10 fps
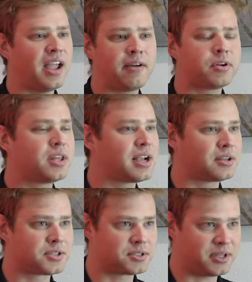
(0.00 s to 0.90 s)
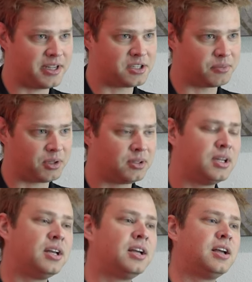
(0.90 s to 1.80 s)
Everything else is teachable,
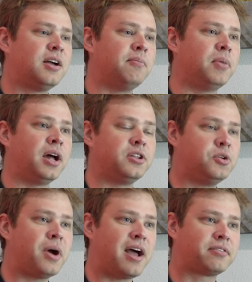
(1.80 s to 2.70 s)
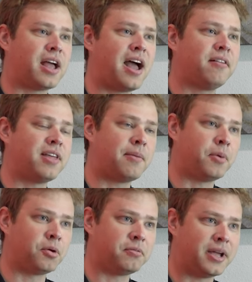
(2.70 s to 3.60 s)
but you have to have that
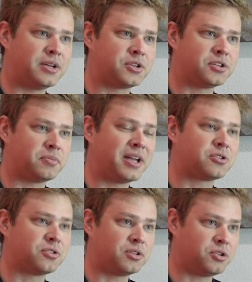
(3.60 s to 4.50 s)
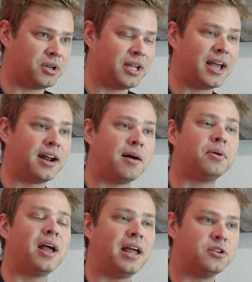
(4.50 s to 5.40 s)
motivation to make sure that you can get up
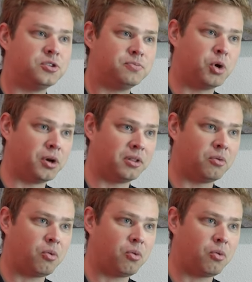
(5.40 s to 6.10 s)
and put in the